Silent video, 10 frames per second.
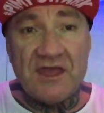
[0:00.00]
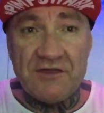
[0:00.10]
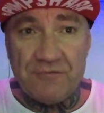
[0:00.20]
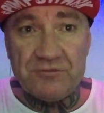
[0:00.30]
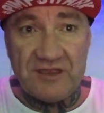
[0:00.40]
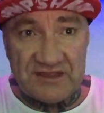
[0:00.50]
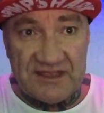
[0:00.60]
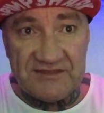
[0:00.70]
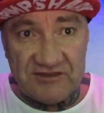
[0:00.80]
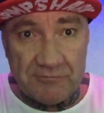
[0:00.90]
evil dick
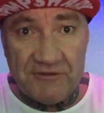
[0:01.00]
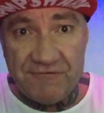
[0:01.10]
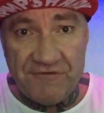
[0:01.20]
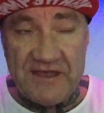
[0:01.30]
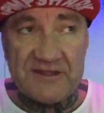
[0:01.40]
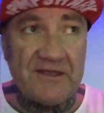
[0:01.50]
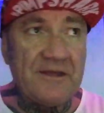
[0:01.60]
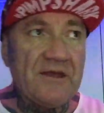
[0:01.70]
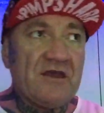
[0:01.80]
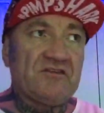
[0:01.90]
needs to be fed.
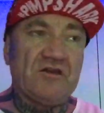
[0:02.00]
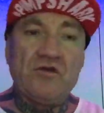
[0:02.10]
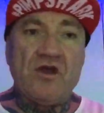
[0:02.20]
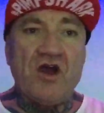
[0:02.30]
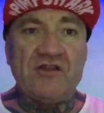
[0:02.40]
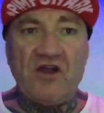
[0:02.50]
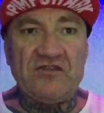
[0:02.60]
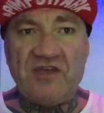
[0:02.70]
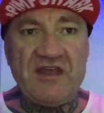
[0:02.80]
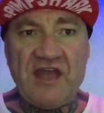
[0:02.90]
So
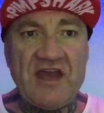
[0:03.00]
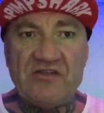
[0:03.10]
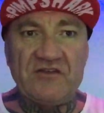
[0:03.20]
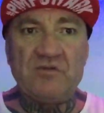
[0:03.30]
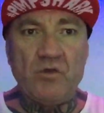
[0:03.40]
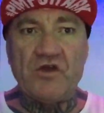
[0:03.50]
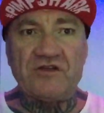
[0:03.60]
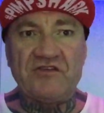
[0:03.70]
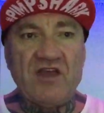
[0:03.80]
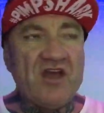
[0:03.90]
I'll tell you how this
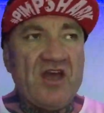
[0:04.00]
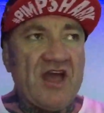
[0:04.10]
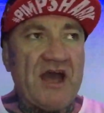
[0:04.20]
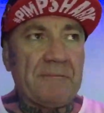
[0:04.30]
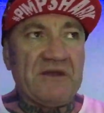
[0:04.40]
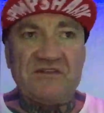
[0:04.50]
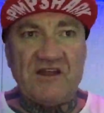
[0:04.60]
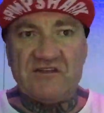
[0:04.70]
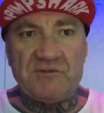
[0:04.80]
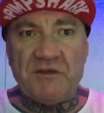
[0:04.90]
works.
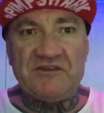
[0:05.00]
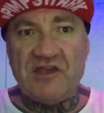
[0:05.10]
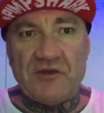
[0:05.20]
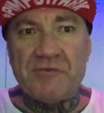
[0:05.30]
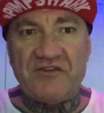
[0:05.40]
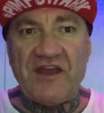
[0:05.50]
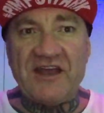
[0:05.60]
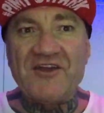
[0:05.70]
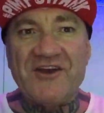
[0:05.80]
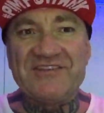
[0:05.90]
Especially here in
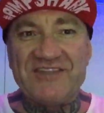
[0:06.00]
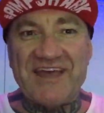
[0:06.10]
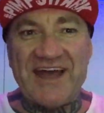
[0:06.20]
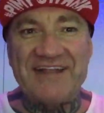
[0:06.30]
Pattaya, guys that